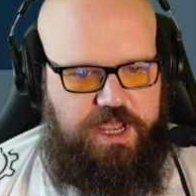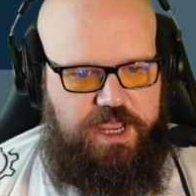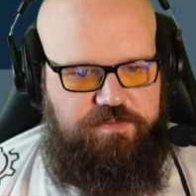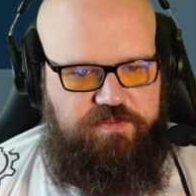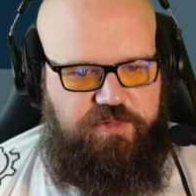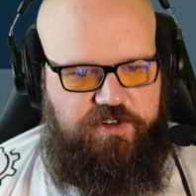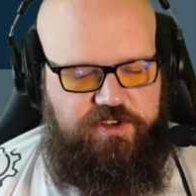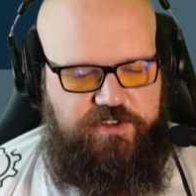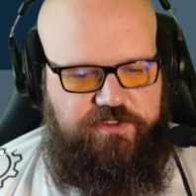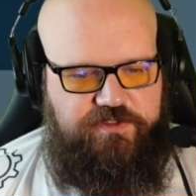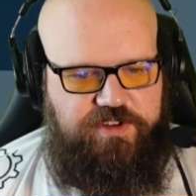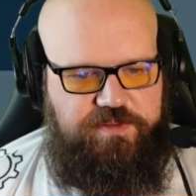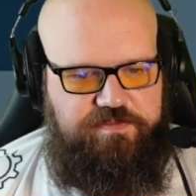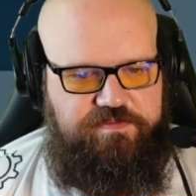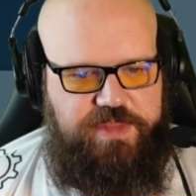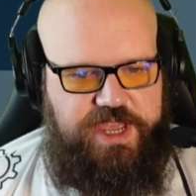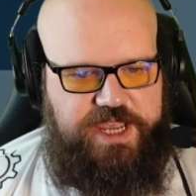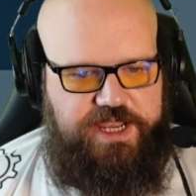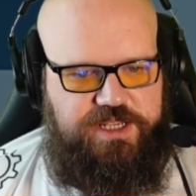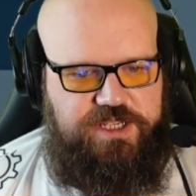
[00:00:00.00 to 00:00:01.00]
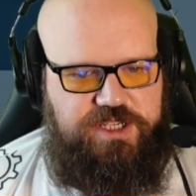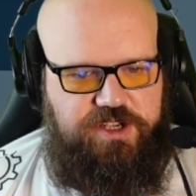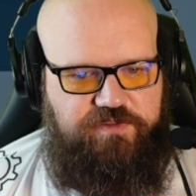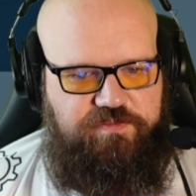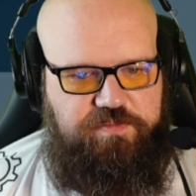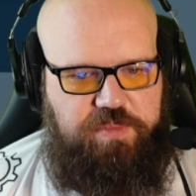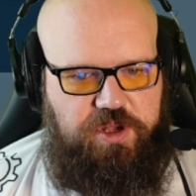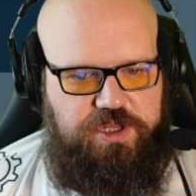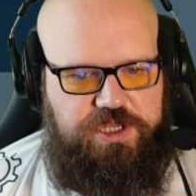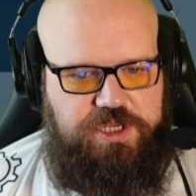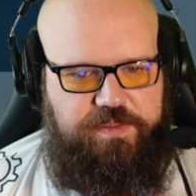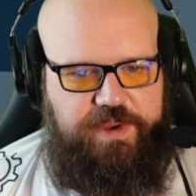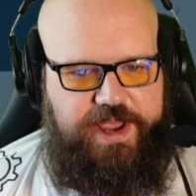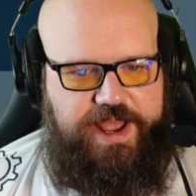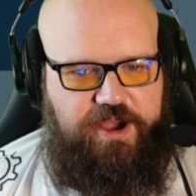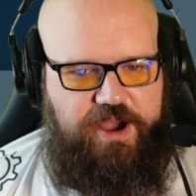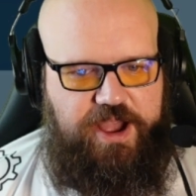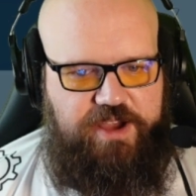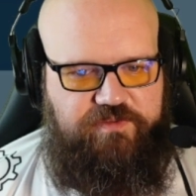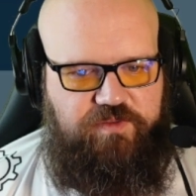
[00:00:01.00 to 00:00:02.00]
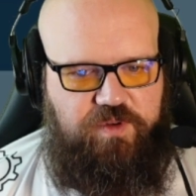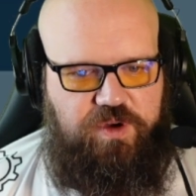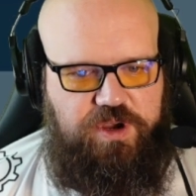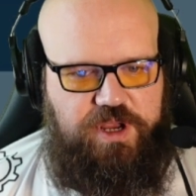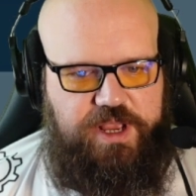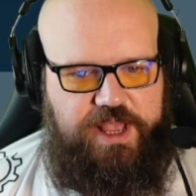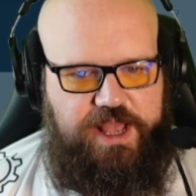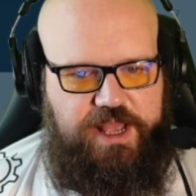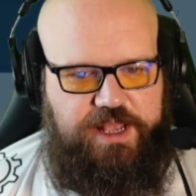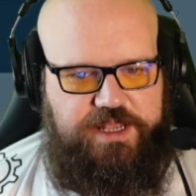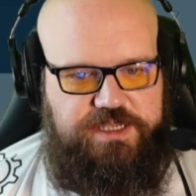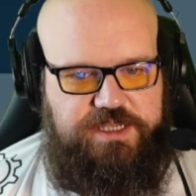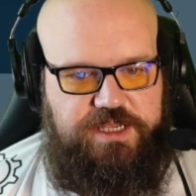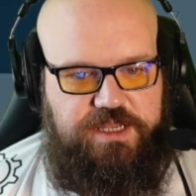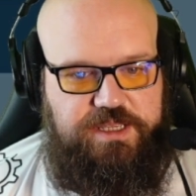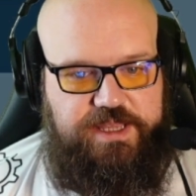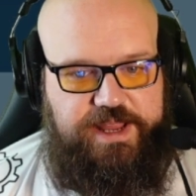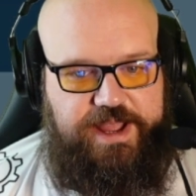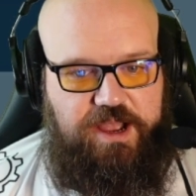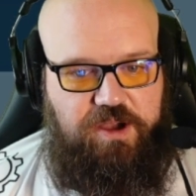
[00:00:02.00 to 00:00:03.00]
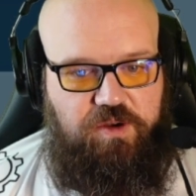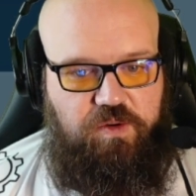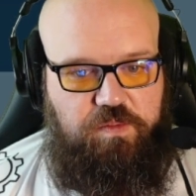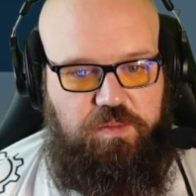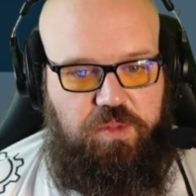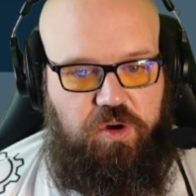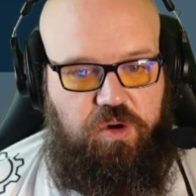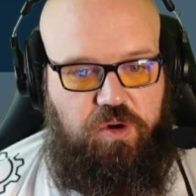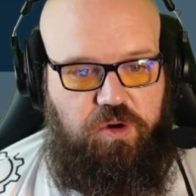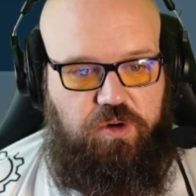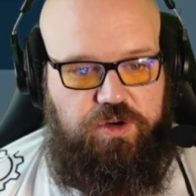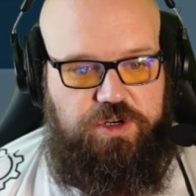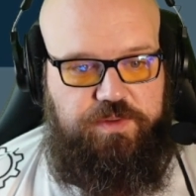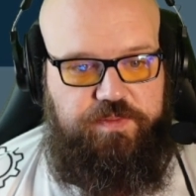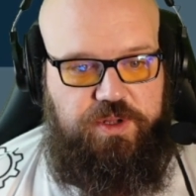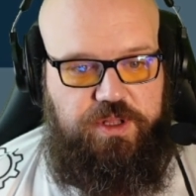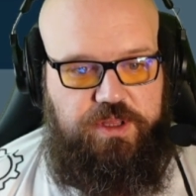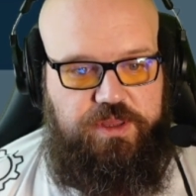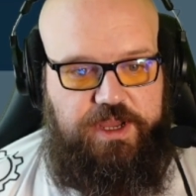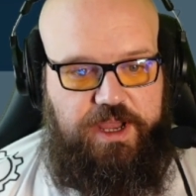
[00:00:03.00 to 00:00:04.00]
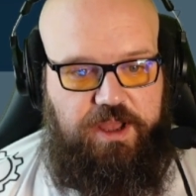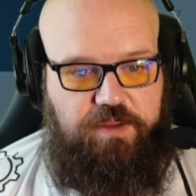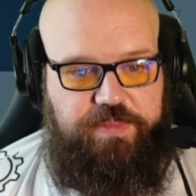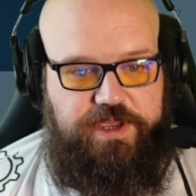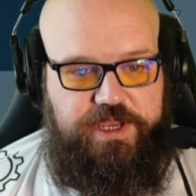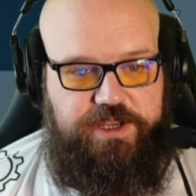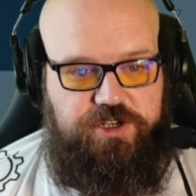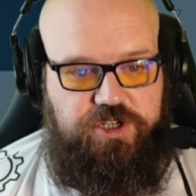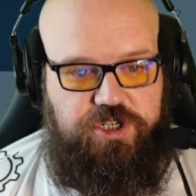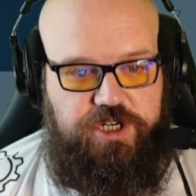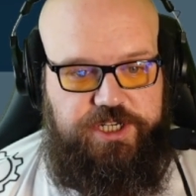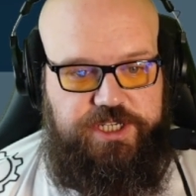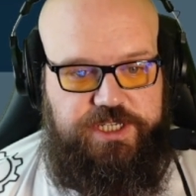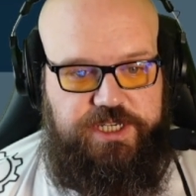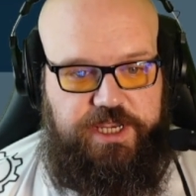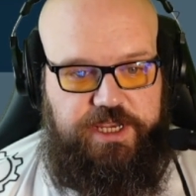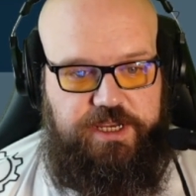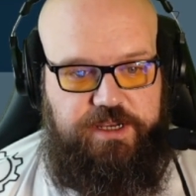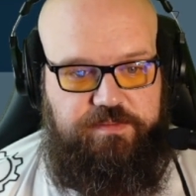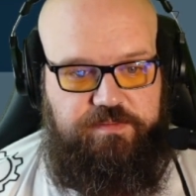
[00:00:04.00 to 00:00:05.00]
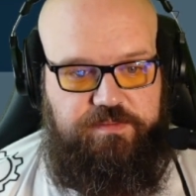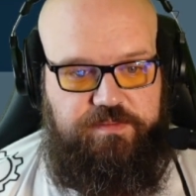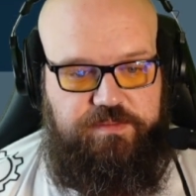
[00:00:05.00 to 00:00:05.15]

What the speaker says: Improved mix of bottoming out F1 cars, now more audible. That'll be interesting.